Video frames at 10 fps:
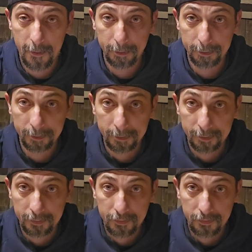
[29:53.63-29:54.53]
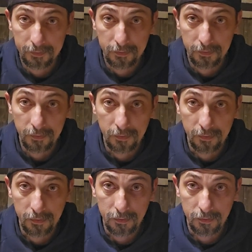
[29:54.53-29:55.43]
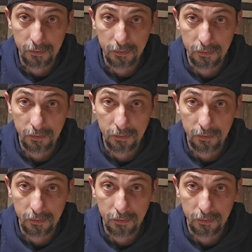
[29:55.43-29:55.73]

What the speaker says: No one is speaking in this clip.